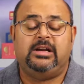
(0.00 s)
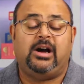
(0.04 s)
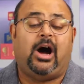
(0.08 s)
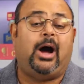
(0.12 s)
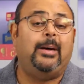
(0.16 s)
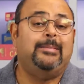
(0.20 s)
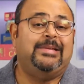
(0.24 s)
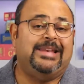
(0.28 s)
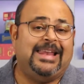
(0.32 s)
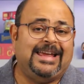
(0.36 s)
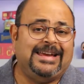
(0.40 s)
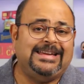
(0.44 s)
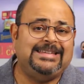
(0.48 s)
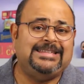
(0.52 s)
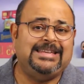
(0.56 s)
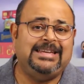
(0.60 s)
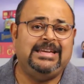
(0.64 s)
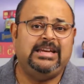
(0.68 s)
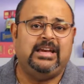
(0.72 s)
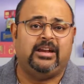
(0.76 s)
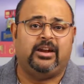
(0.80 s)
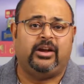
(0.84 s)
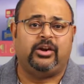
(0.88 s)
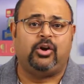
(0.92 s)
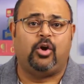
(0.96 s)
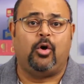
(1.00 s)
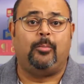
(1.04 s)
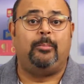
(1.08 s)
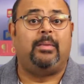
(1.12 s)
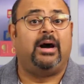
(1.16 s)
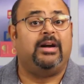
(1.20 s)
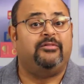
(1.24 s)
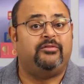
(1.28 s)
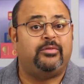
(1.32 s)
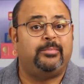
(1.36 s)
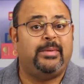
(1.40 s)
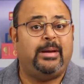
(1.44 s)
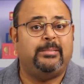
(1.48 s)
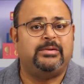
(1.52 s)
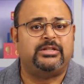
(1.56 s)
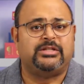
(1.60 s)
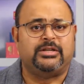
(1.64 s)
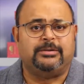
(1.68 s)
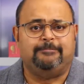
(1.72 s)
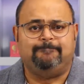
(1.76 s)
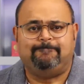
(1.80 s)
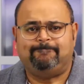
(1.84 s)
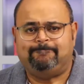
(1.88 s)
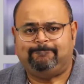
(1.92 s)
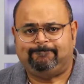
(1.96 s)
I'm lazy and I got mine from
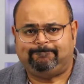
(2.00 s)
Amazon.